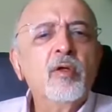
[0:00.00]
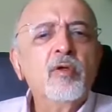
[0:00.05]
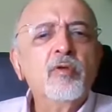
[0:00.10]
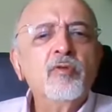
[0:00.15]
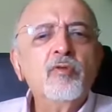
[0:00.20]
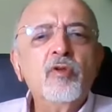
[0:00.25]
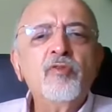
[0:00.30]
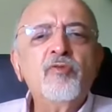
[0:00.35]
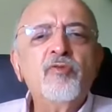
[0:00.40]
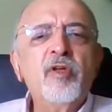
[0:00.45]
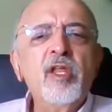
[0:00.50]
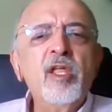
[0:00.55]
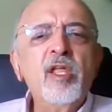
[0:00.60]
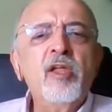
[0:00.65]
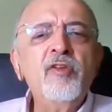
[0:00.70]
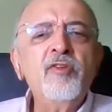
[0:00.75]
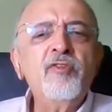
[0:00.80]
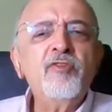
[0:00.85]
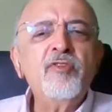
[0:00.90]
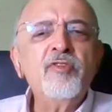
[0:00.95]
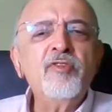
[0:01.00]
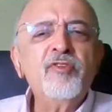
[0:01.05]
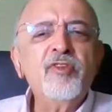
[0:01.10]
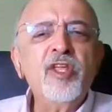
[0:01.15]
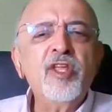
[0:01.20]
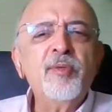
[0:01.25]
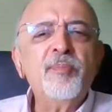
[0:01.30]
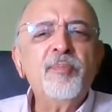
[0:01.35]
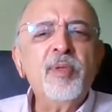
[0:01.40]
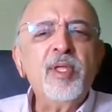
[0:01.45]
so it's very
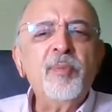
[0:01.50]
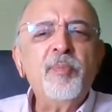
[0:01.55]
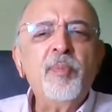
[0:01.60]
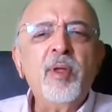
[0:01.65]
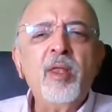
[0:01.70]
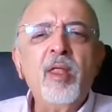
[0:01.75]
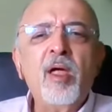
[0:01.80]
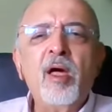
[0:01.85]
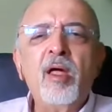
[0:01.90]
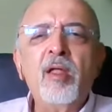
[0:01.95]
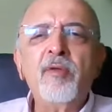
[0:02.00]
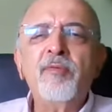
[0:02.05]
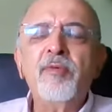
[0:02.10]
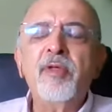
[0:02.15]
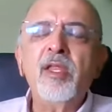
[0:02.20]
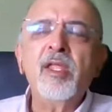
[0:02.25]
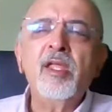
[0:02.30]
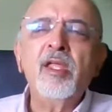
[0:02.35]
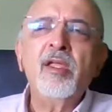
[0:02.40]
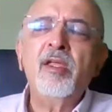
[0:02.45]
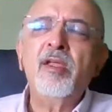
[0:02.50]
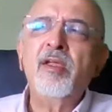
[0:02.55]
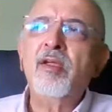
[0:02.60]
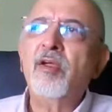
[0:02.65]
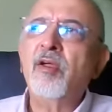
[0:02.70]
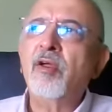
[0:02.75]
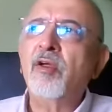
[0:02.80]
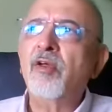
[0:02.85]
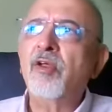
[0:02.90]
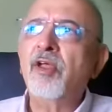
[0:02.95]
interesting. People are very,
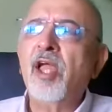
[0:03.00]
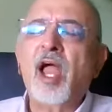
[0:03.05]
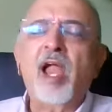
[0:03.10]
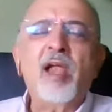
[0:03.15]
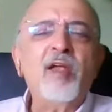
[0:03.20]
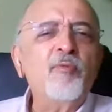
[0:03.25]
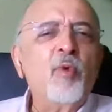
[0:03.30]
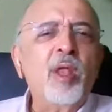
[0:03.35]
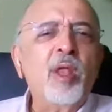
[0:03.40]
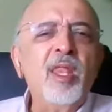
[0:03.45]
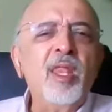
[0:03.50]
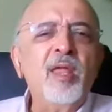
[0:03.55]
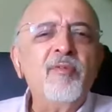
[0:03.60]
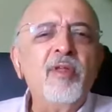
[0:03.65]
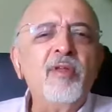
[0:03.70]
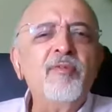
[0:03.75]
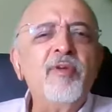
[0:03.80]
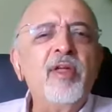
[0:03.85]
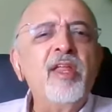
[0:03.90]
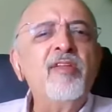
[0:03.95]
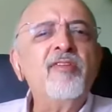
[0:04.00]
uh, at one level, very